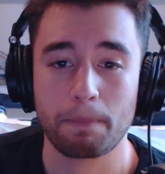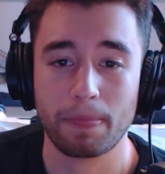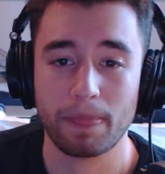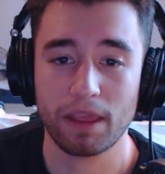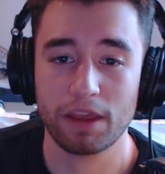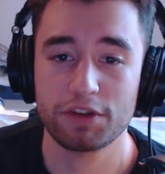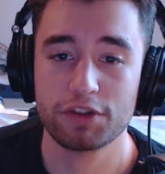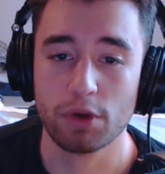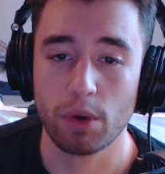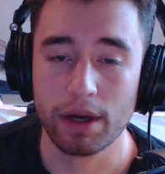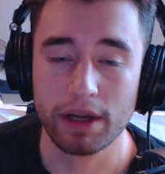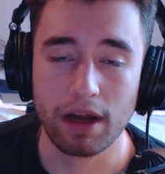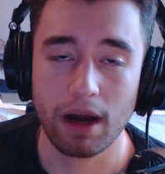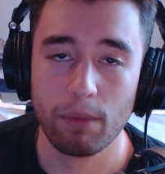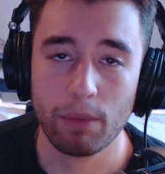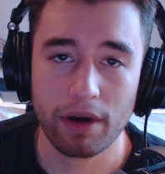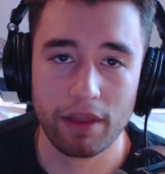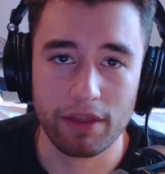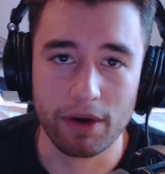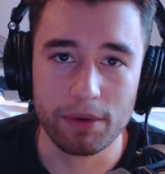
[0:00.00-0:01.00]
So I
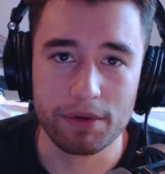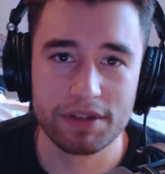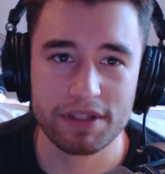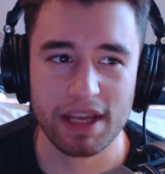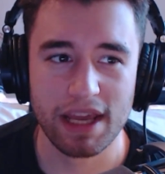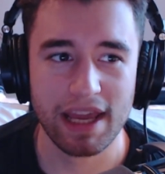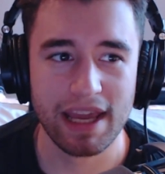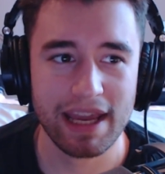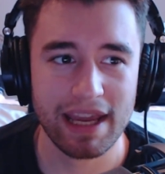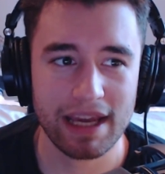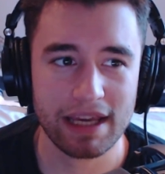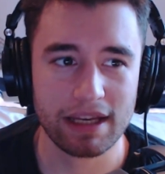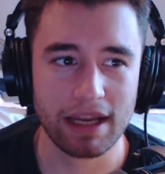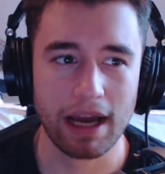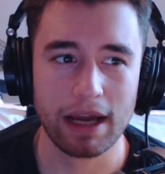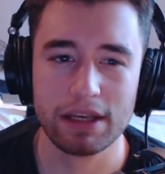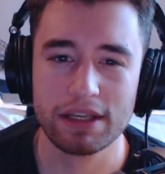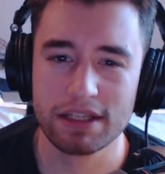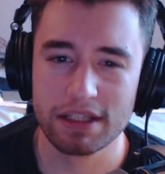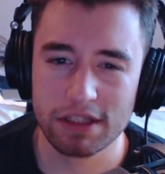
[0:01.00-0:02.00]
got one of those, and
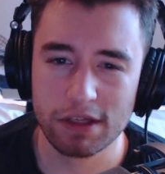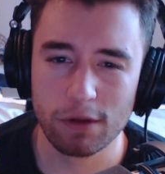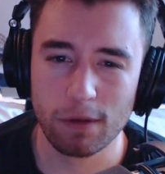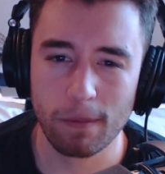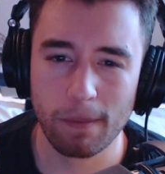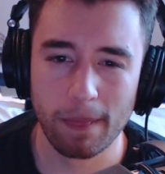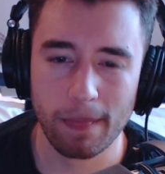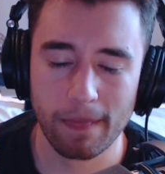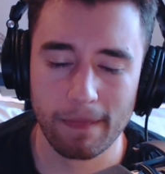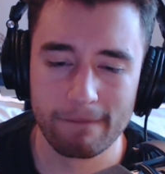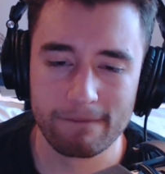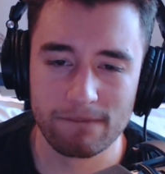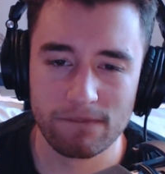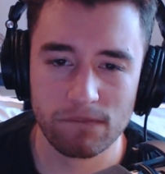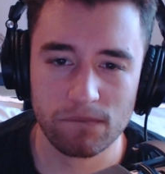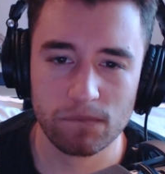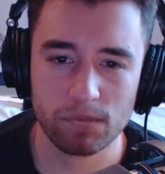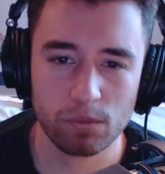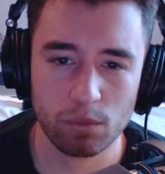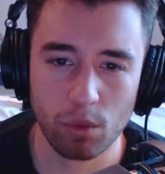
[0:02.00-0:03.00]
I still
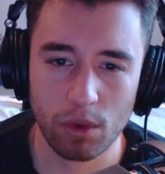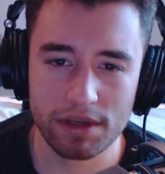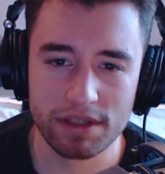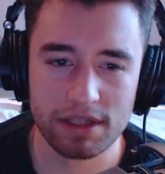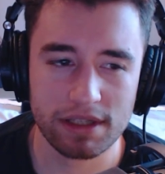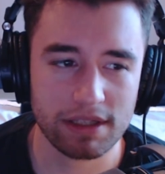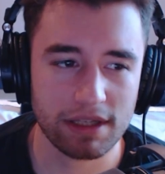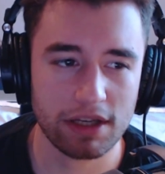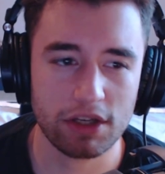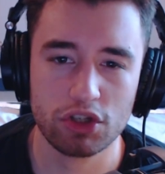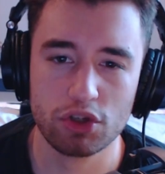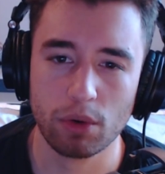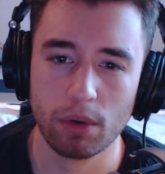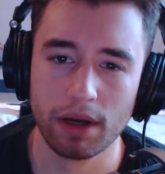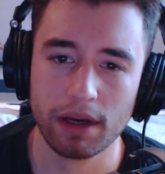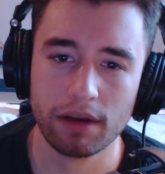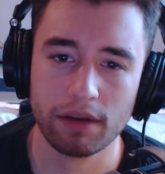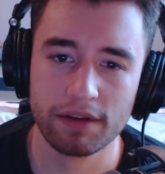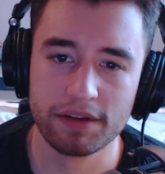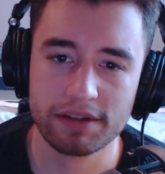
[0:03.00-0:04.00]
wasn't
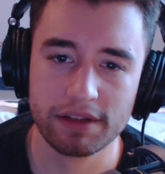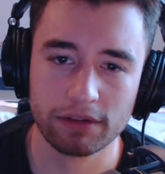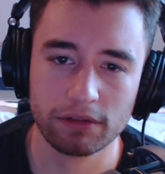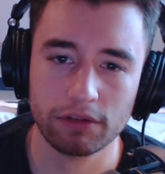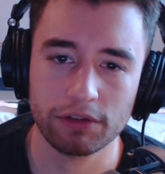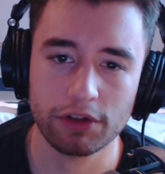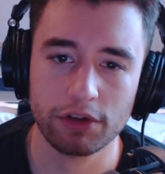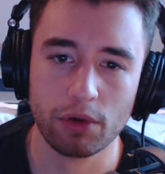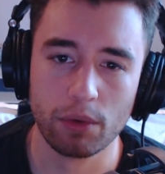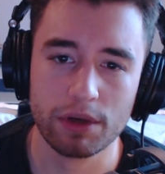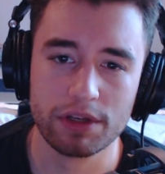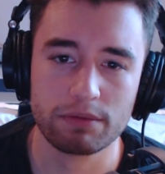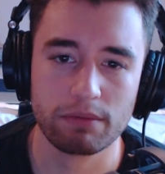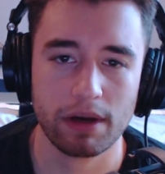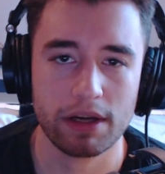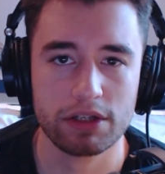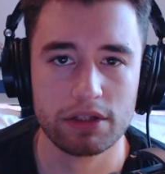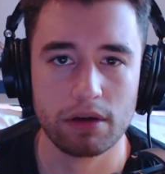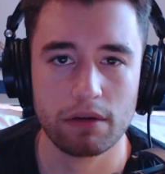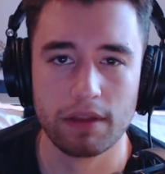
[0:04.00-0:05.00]
enjoying the signal to noise
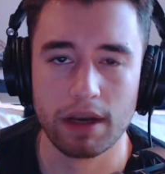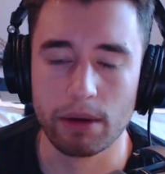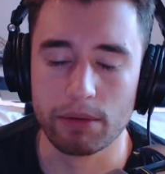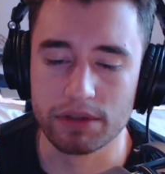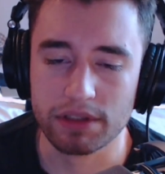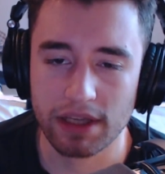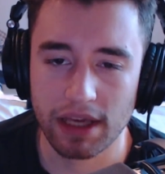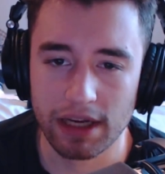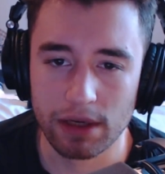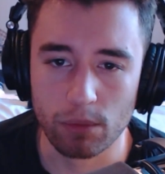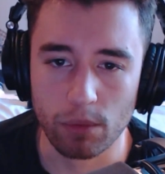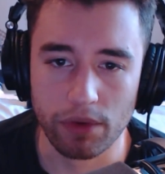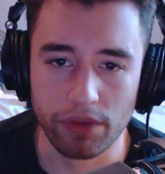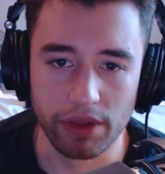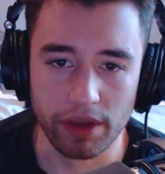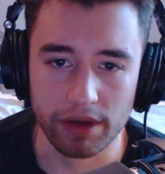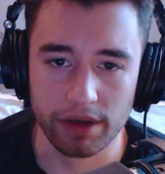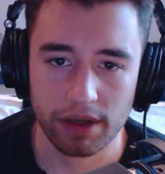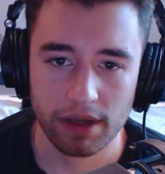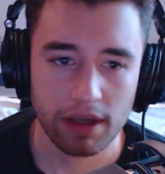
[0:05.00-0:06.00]
ratio that I was getting
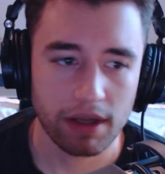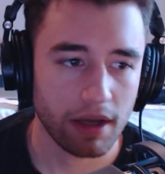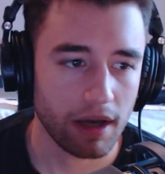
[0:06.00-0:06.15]
with it.